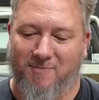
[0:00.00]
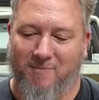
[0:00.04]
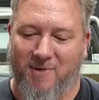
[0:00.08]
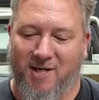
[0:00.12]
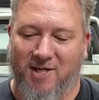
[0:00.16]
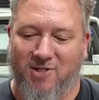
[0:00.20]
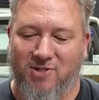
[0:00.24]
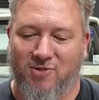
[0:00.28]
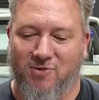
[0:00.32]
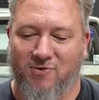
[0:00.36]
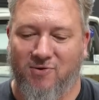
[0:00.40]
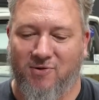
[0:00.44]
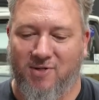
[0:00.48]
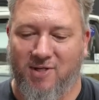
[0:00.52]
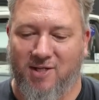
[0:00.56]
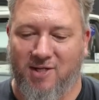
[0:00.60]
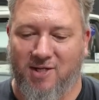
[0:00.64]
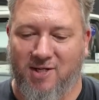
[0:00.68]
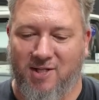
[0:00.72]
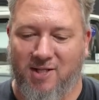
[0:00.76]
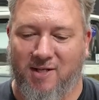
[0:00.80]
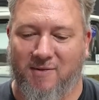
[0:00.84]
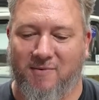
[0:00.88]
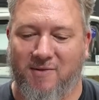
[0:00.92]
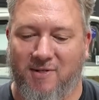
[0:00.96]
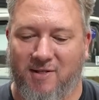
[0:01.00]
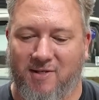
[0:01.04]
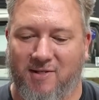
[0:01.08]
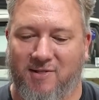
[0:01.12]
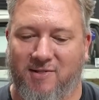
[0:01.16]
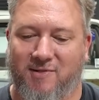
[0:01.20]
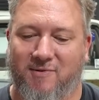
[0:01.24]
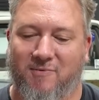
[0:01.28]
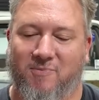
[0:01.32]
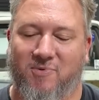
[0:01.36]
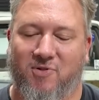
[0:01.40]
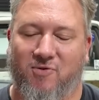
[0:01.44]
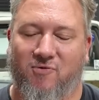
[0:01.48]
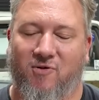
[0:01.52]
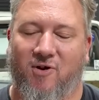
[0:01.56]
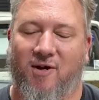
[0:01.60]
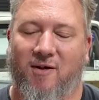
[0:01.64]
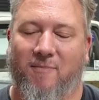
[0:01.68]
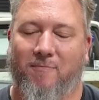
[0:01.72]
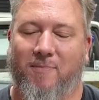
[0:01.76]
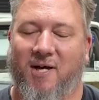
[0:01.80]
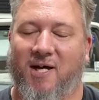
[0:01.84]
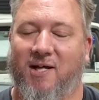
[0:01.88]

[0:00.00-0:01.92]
Make sure you click the subscribe